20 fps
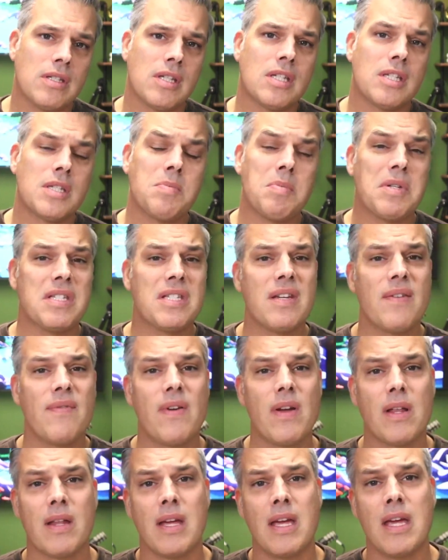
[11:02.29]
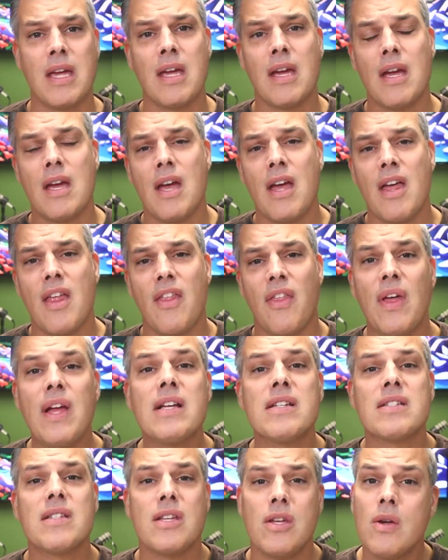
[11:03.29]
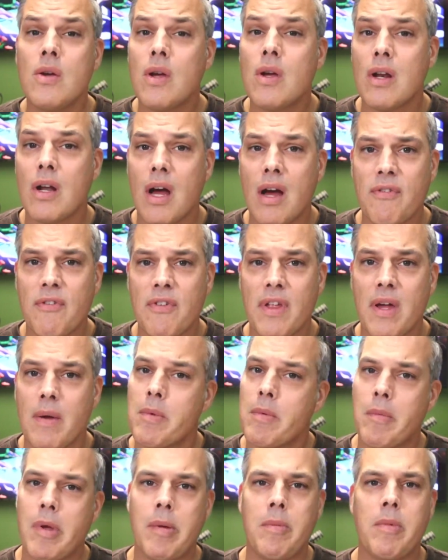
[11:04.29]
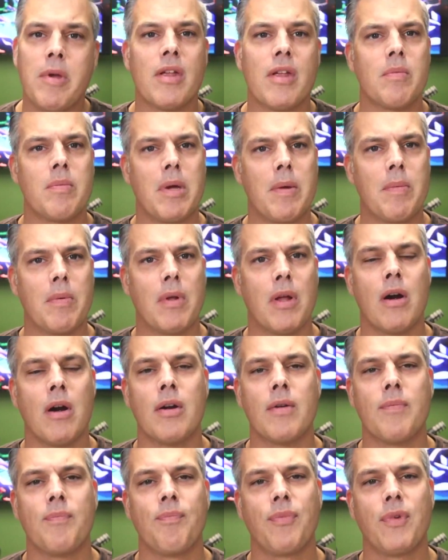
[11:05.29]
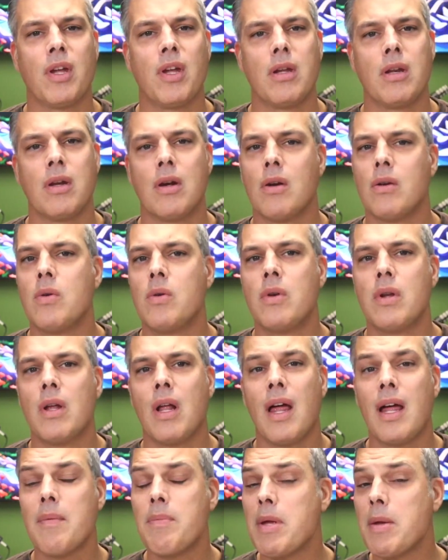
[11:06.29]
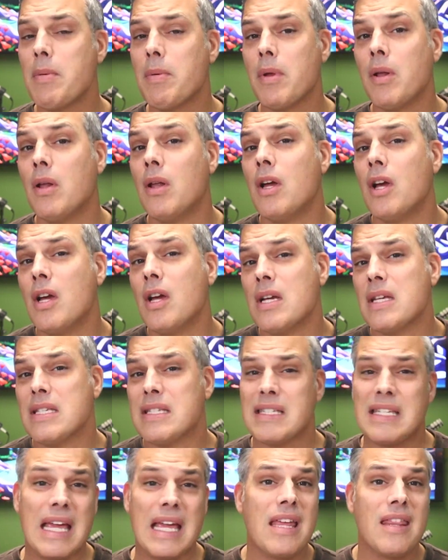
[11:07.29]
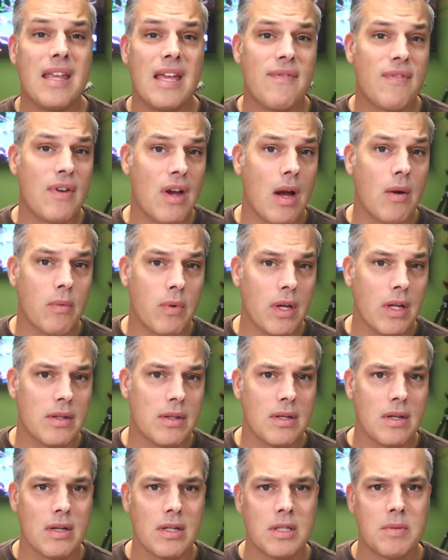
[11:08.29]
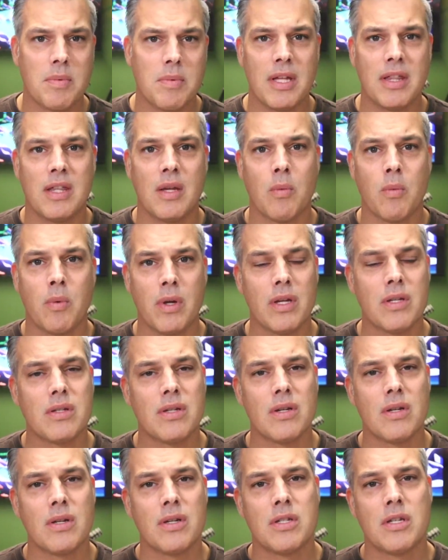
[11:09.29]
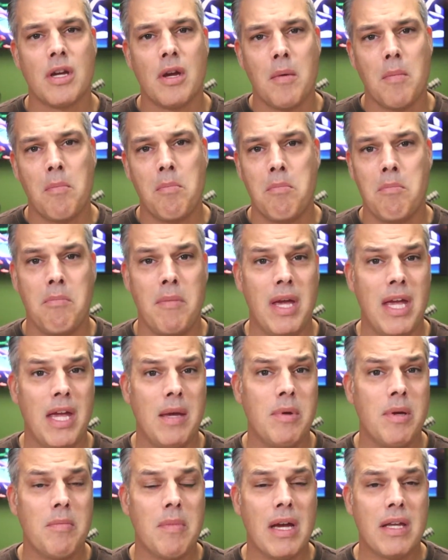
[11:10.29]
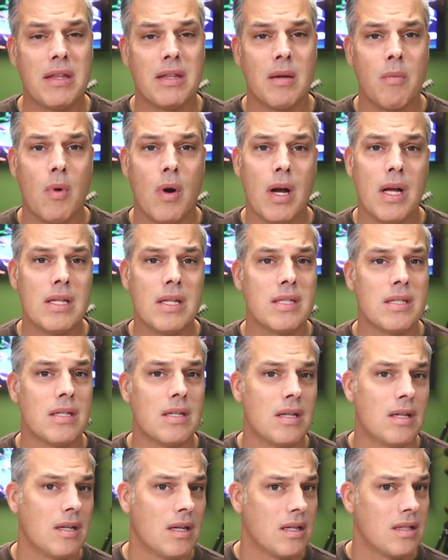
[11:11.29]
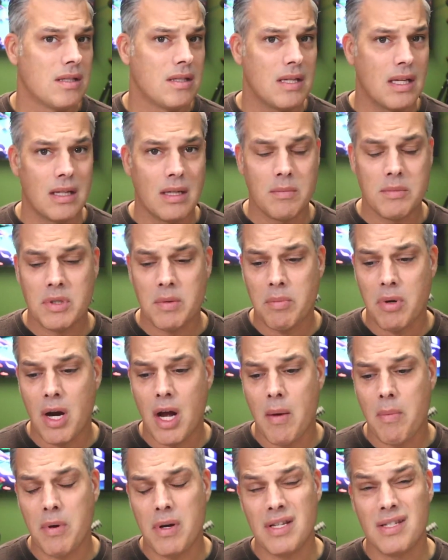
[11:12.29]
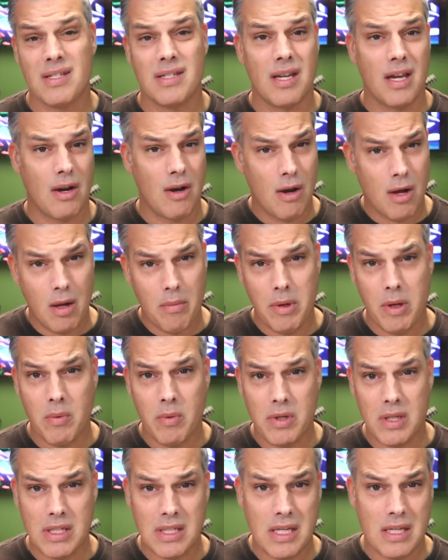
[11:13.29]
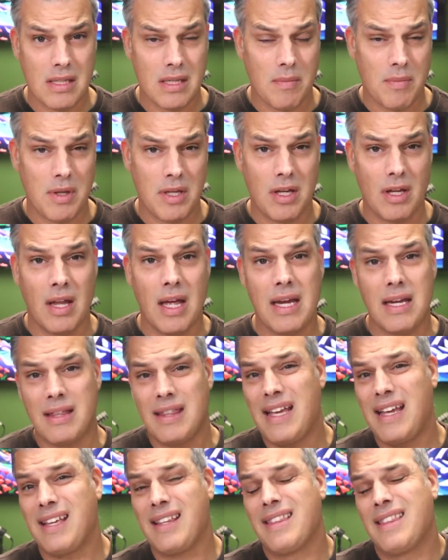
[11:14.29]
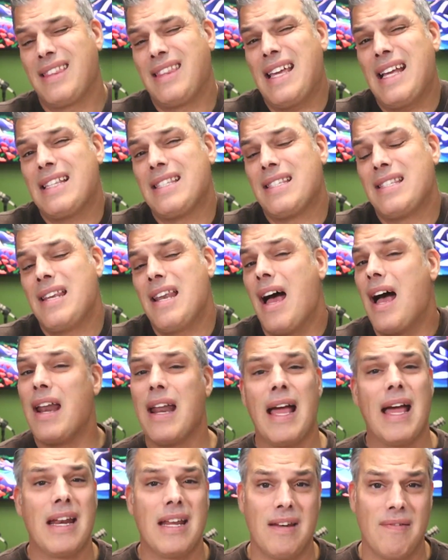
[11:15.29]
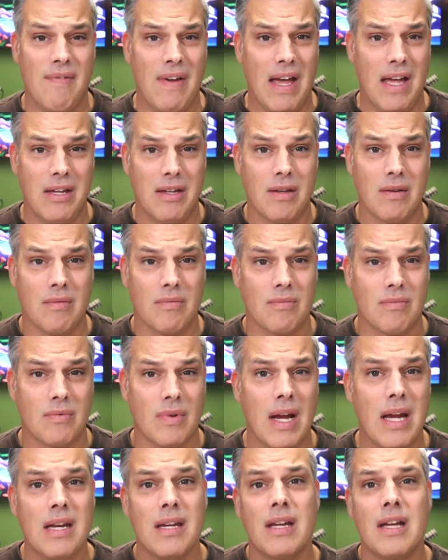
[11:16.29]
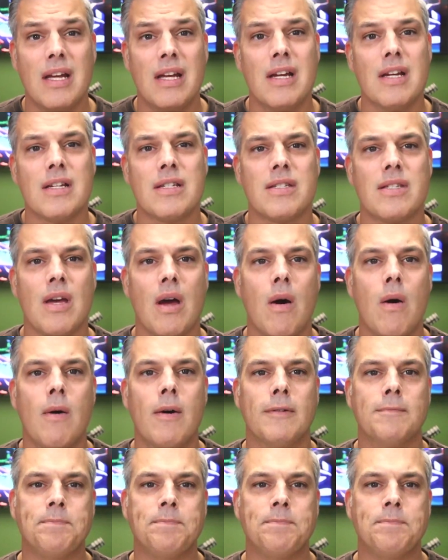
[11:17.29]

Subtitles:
specifically things that you can offer them that maybe other people aren't. A lot of people say they've got realtors, but the realtors maybe met them once, send them some properties and say, call me when you see something you like. Like, that's not adding value, right? So